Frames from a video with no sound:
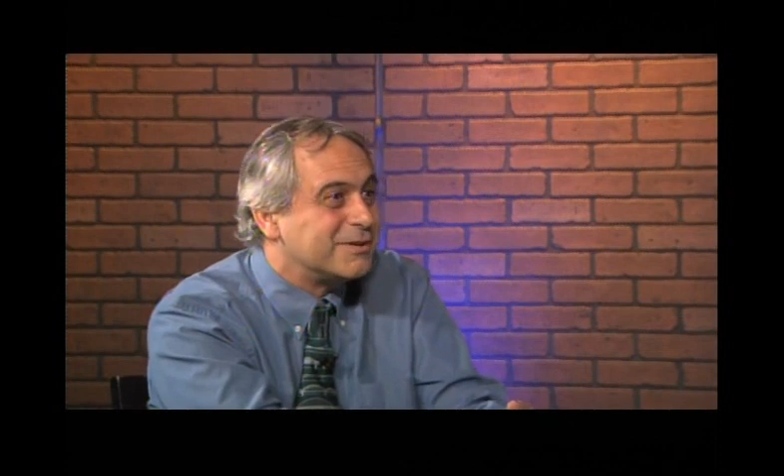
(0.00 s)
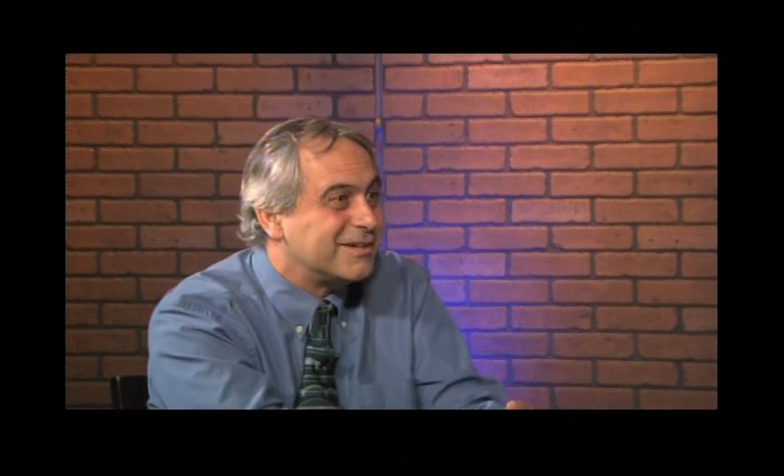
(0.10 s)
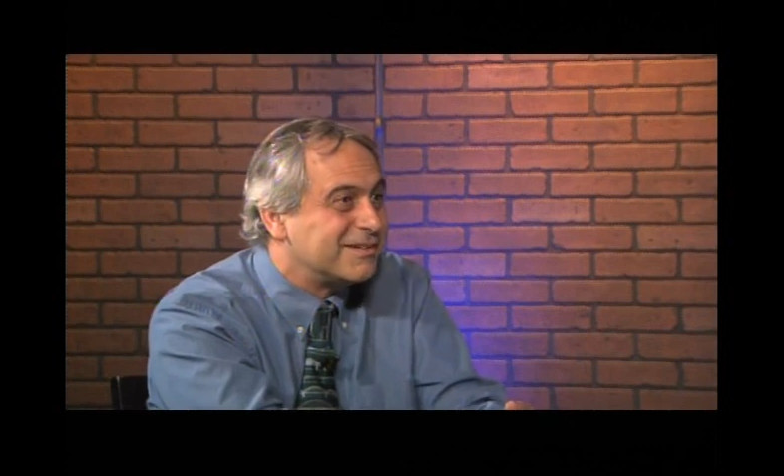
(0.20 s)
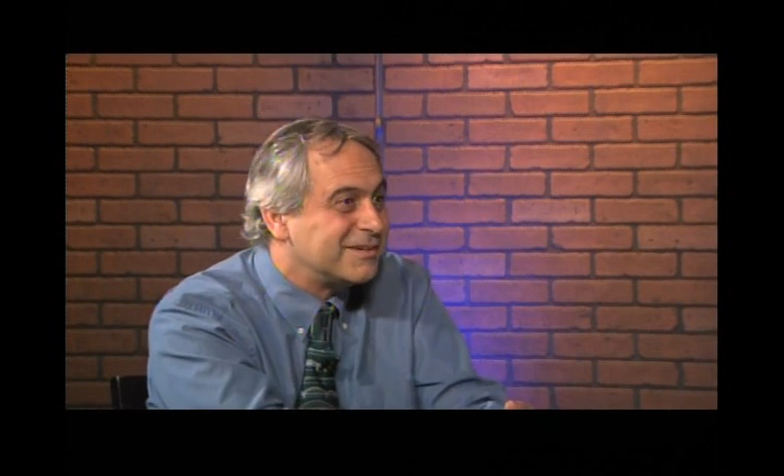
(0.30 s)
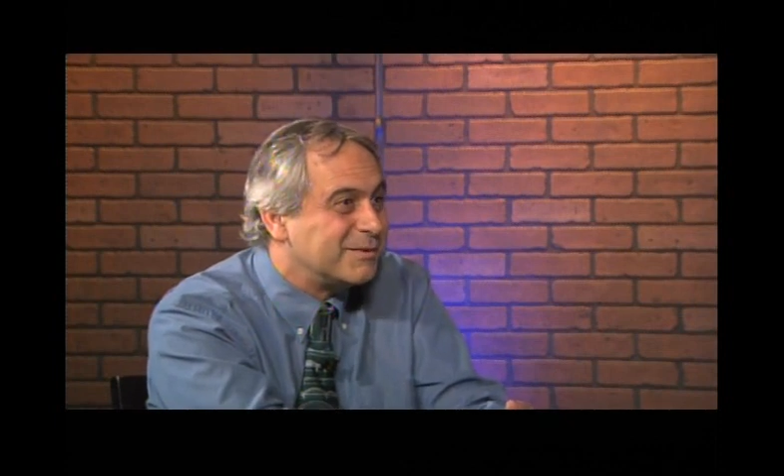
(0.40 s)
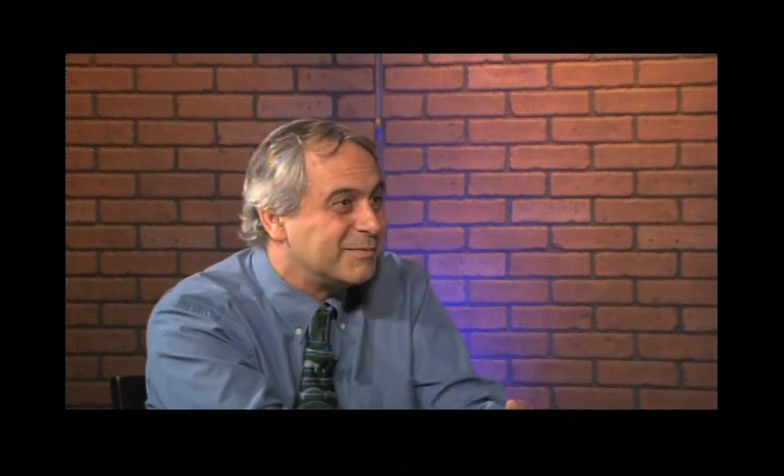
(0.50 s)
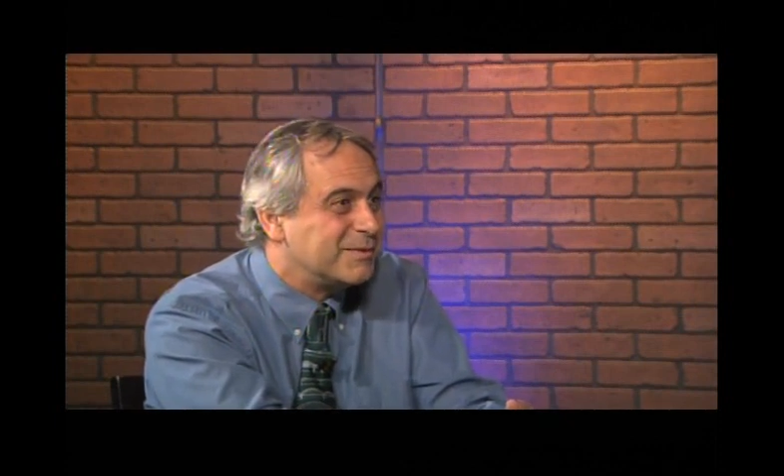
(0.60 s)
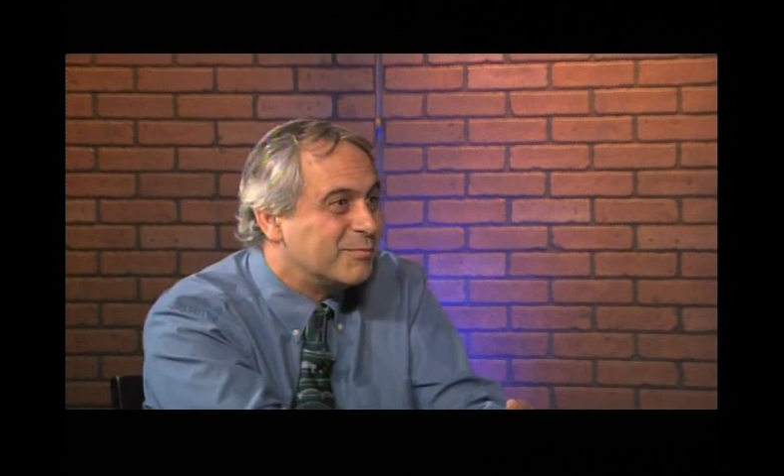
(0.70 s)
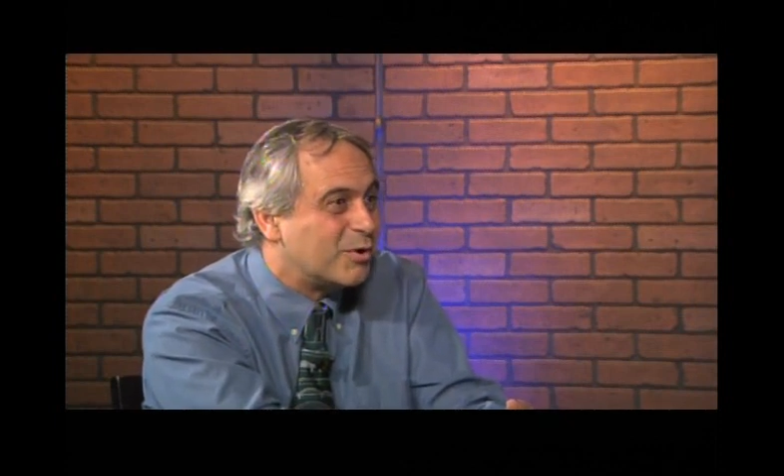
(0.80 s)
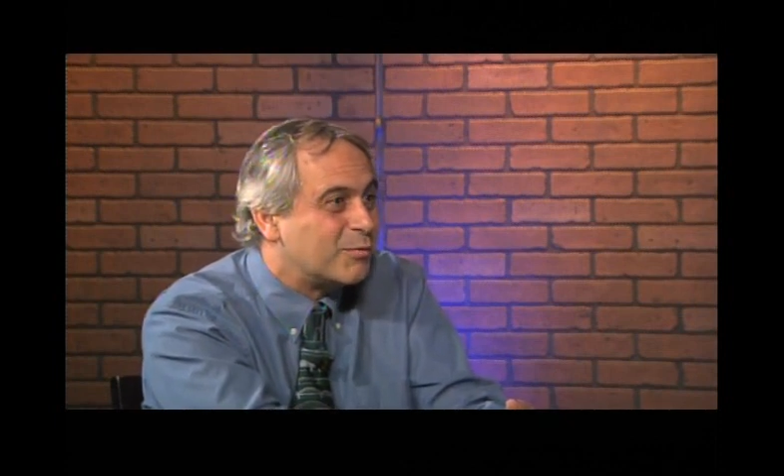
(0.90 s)

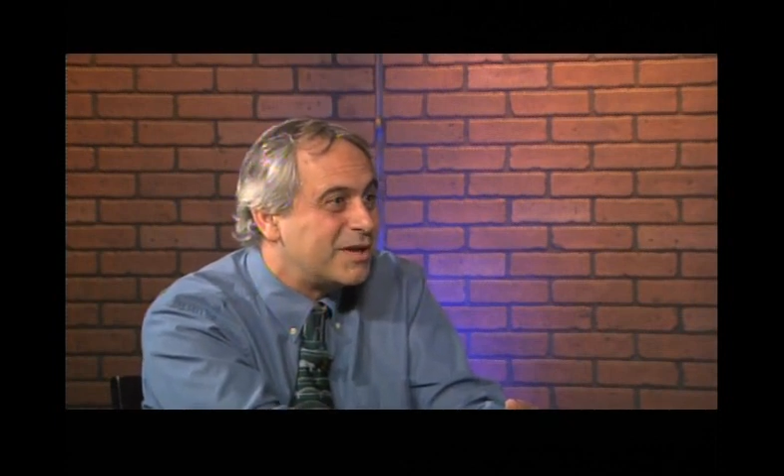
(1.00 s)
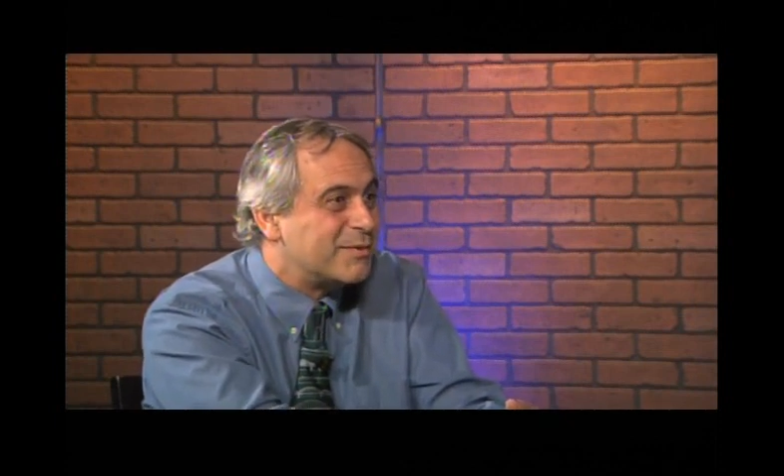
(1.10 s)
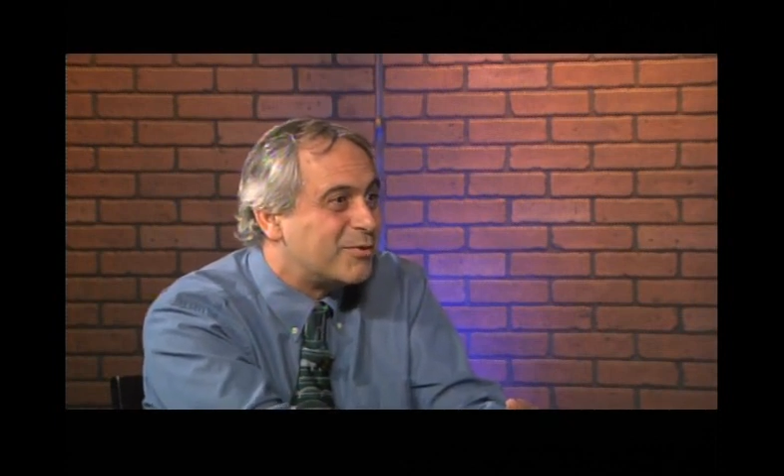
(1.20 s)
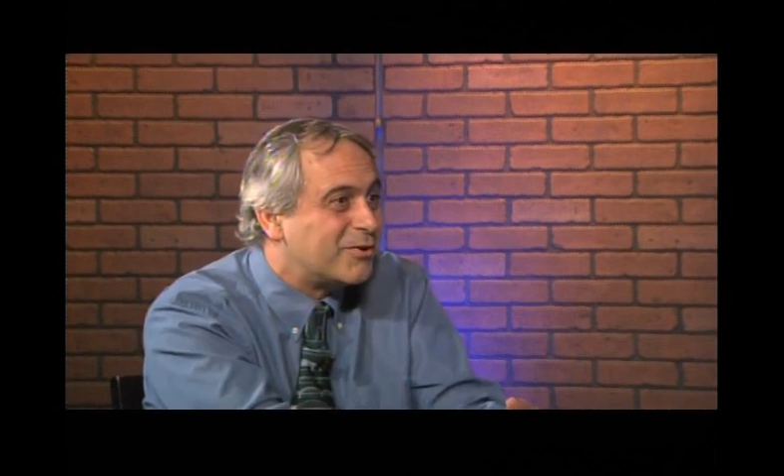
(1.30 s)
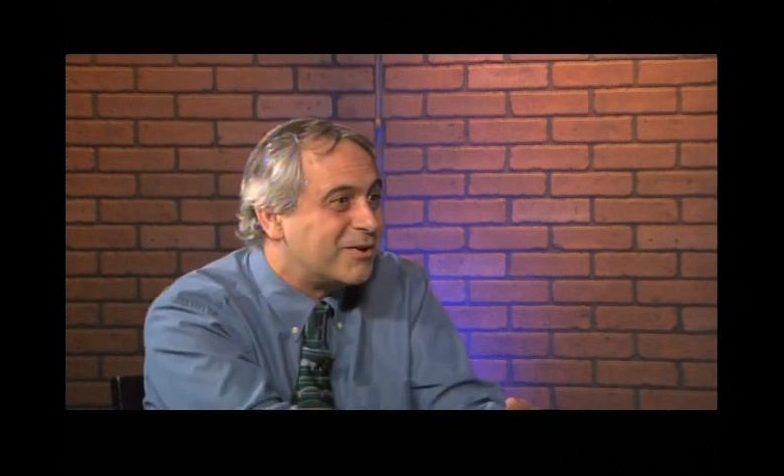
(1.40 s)
The more weight you put